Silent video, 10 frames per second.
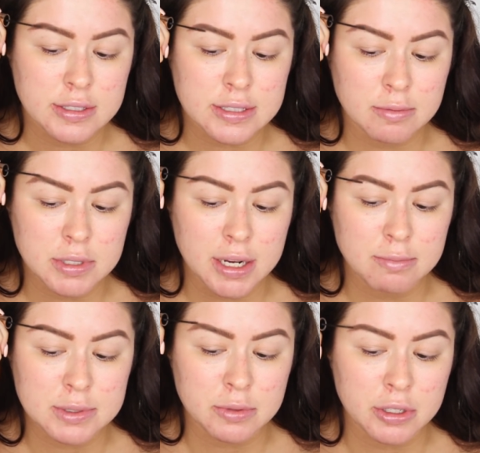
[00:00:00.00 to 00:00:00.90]

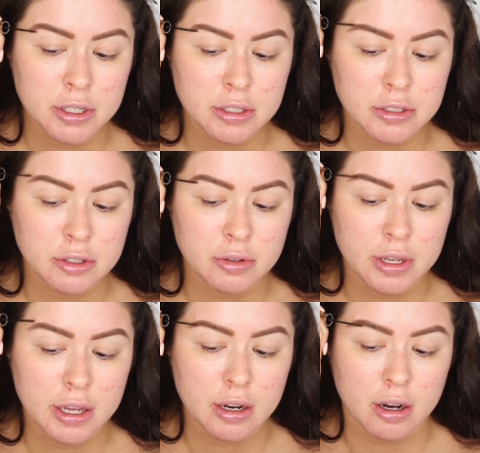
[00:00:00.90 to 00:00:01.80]
Sometimes when you're
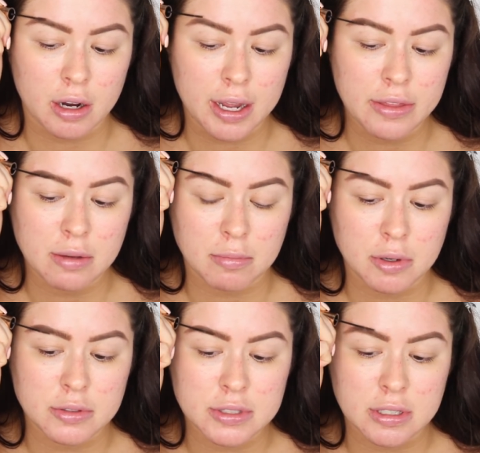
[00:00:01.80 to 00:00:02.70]
doing, or I think
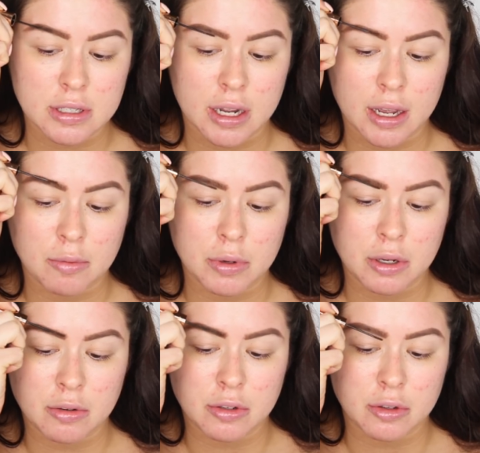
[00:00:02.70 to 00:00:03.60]
most of the time
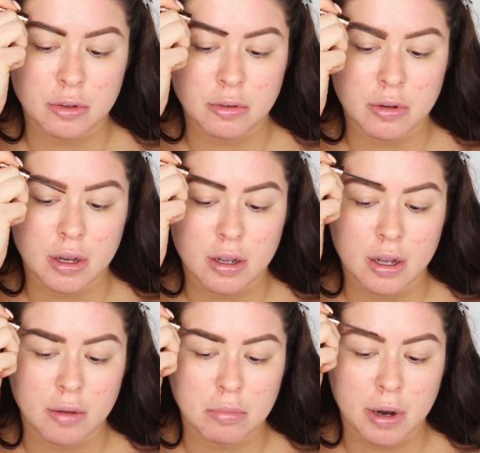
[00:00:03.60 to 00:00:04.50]
when you do
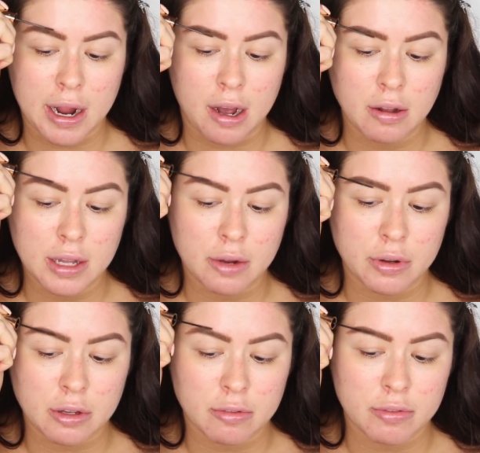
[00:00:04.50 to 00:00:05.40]
a brow, like
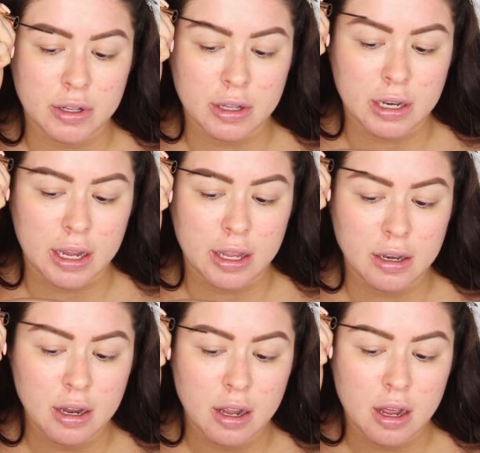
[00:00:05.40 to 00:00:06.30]
when you fill it
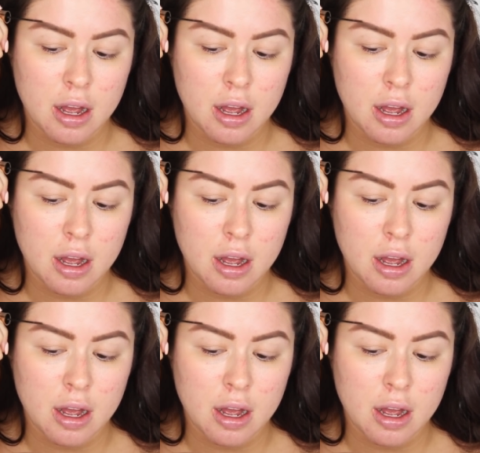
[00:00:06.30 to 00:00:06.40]
in,